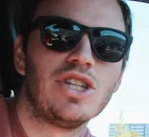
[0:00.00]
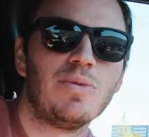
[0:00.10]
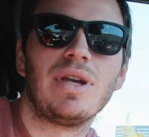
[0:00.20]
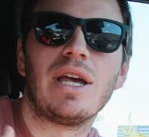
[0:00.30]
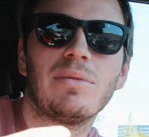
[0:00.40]

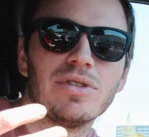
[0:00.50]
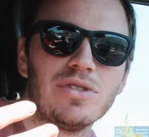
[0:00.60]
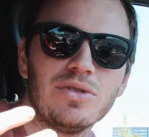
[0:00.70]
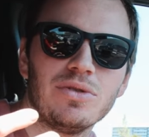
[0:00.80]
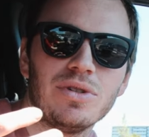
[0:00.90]
to be able
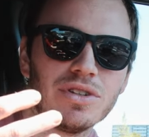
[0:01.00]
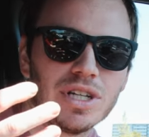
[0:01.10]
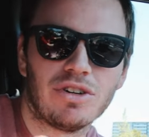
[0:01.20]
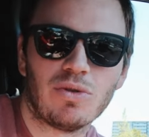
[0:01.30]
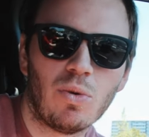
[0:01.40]
to either
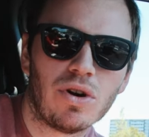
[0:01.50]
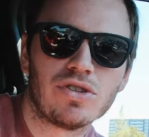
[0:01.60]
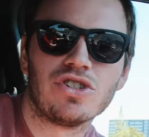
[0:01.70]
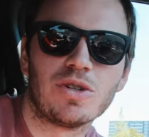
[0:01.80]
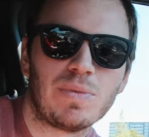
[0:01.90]
get your
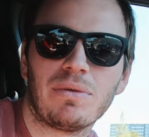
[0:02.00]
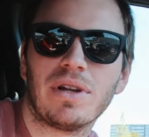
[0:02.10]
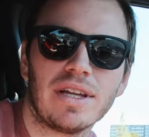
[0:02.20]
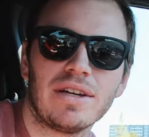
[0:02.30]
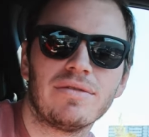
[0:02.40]
rewards or just be able
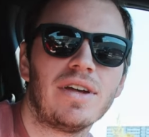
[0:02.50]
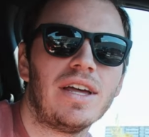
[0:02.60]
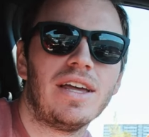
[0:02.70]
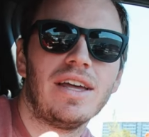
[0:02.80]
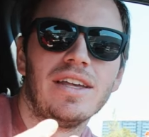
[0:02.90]
to live,
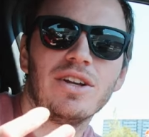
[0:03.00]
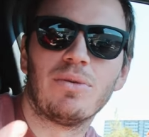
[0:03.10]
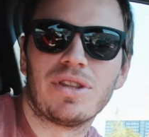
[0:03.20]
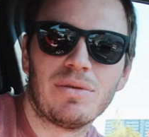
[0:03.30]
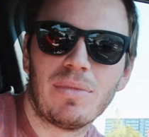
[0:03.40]
you
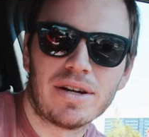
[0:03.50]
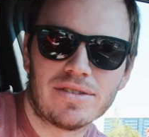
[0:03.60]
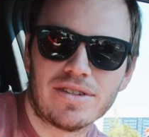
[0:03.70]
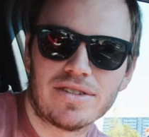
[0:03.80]
know, within modern